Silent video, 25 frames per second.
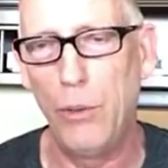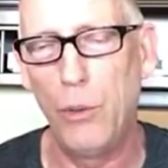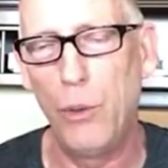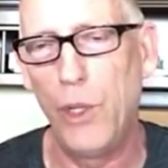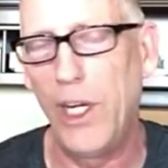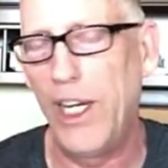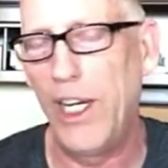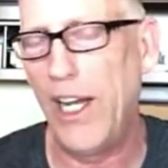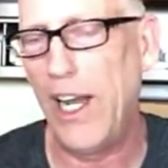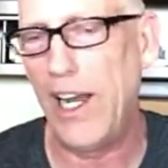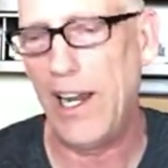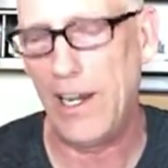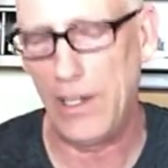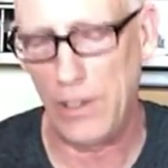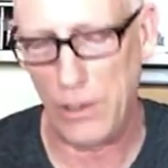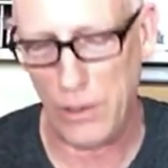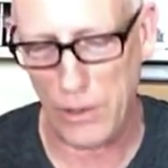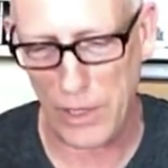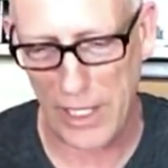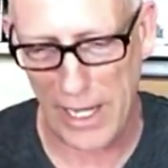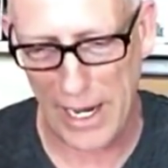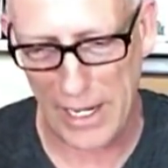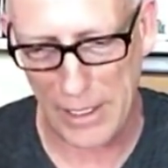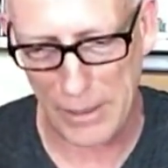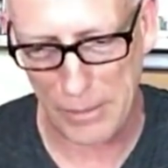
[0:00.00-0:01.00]
We can't
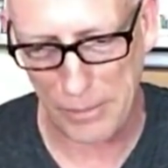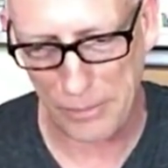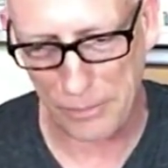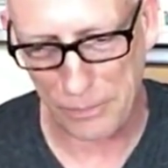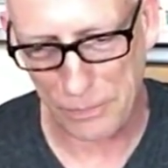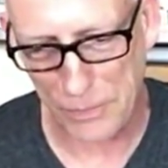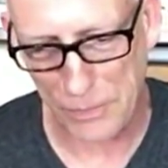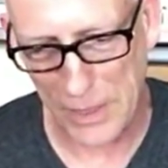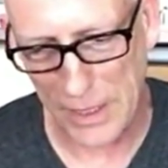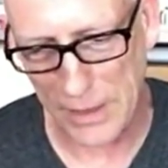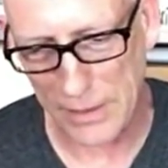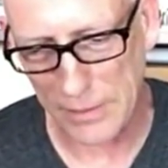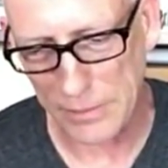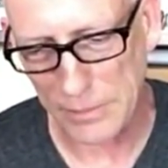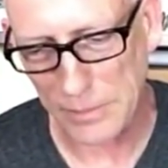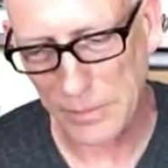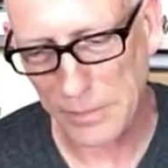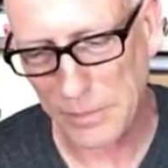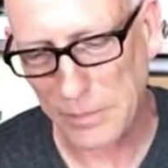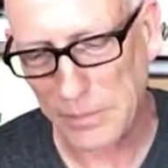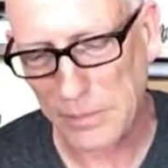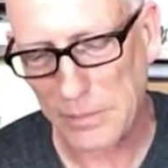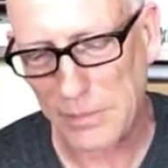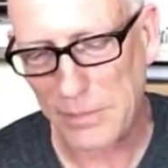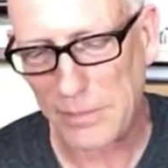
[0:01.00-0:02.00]
do that.
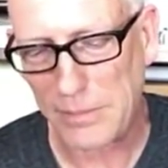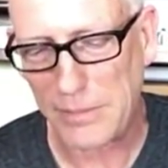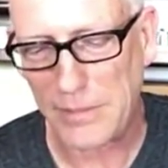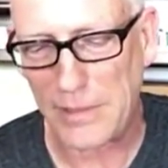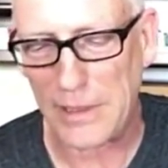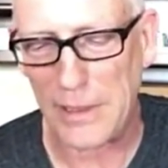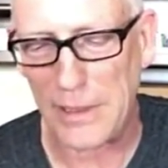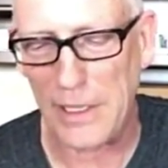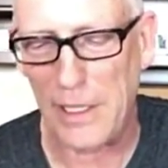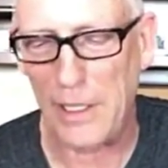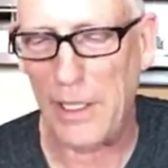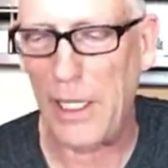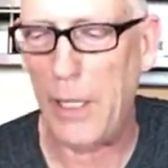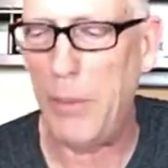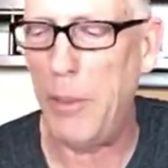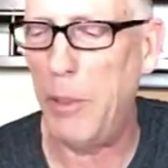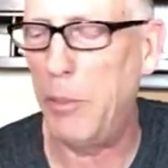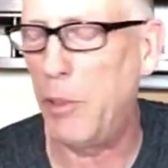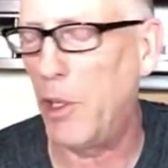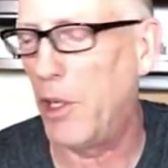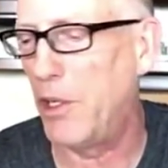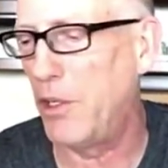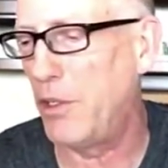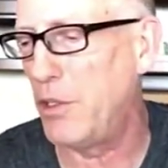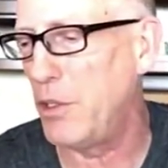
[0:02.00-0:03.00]
Let
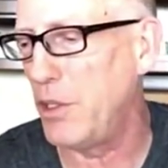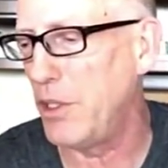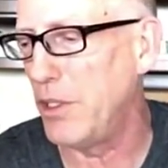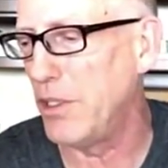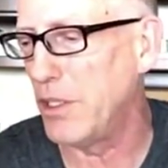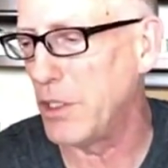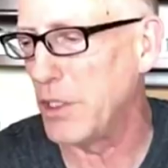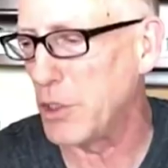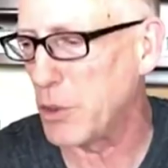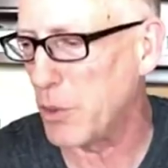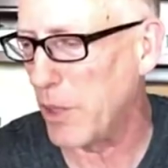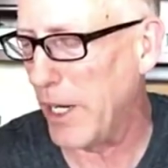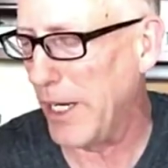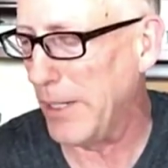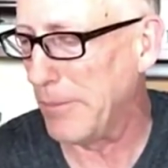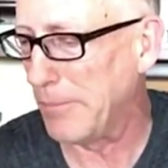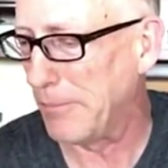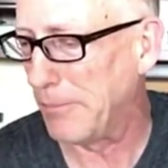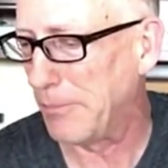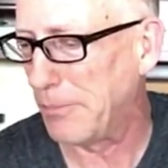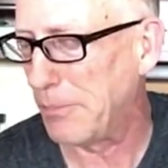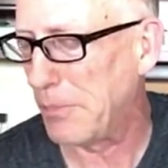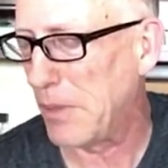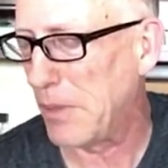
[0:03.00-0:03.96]
me put it to you this way.